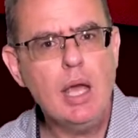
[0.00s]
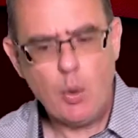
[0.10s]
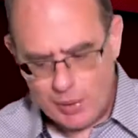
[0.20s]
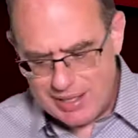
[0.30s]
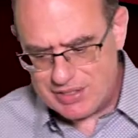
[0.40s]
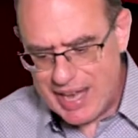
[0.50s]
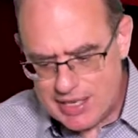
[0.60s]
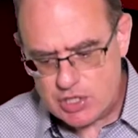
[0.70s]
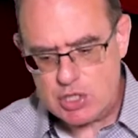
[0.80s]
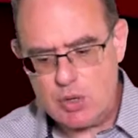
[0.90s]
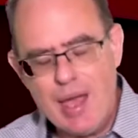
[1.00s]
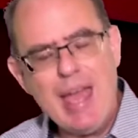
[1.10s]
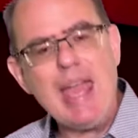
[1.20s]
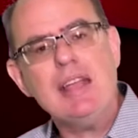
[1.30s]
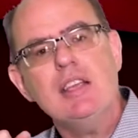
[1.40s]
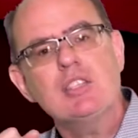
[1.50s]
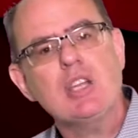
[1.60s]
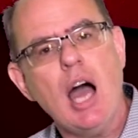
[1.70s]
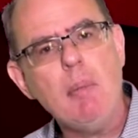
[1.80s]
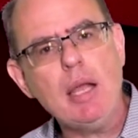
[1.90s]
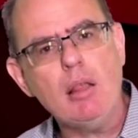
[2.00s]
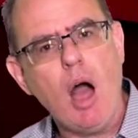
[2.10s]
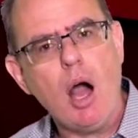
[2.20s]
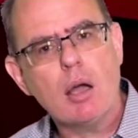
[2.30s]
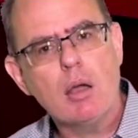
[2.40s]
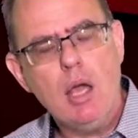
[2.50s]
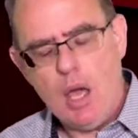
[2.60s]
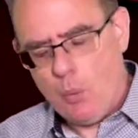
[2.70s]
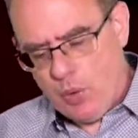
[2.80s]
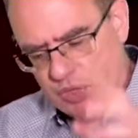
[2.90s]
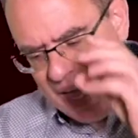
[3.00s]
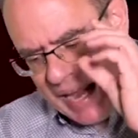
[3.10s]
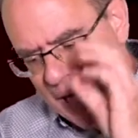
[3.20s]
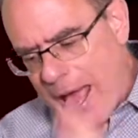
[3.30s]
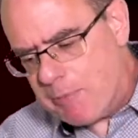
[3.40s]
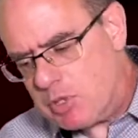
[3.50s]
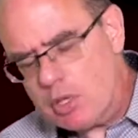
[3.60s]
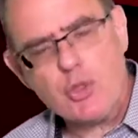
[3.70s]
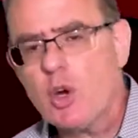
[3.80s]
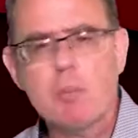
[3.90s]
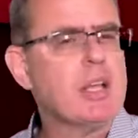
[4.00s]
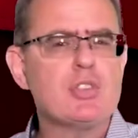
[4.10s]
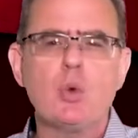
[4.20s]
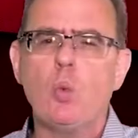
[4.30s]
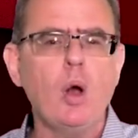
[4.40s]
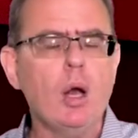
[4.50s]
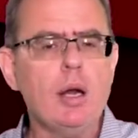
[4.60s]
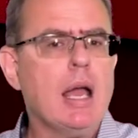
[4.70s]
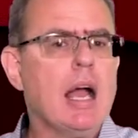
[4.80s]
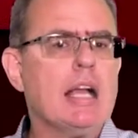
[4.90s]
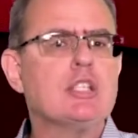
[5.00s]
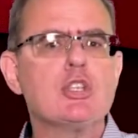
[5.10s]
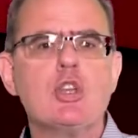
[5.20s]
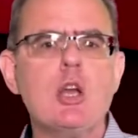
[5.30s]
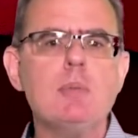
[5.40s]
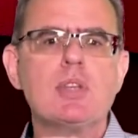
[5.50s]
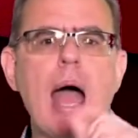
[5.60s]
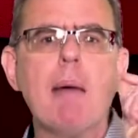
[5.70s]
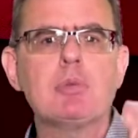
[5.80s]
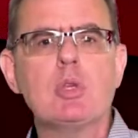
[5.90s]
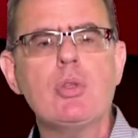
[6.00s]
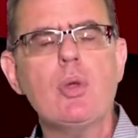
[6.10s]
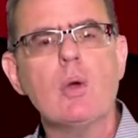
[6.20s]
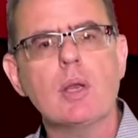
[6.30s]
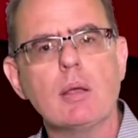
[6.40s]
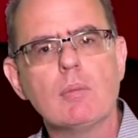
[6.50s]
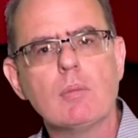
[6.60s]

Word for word: When it tests you, it is coming along with that absolute authority because the word assumes absolute authority.